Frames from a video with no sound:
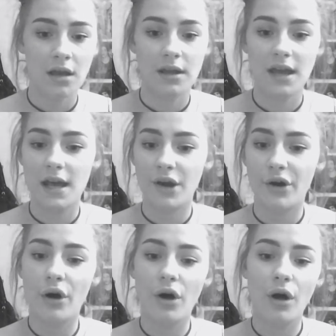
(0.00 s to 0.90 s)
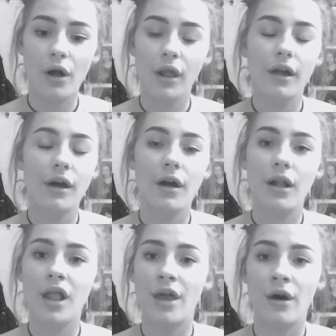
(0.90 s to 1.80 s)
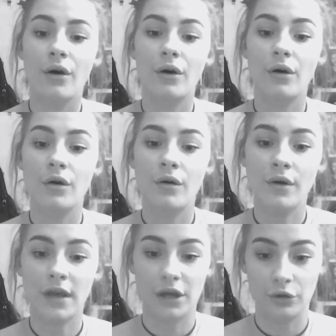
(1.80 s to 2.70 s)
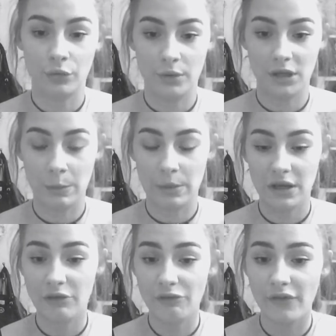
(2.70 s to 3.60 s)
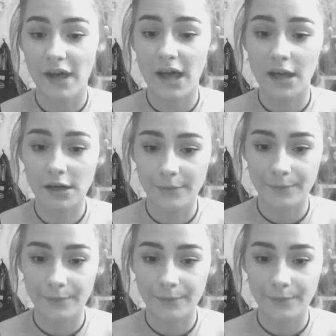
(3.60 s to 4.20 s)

Yet all along I knew we'd be fine.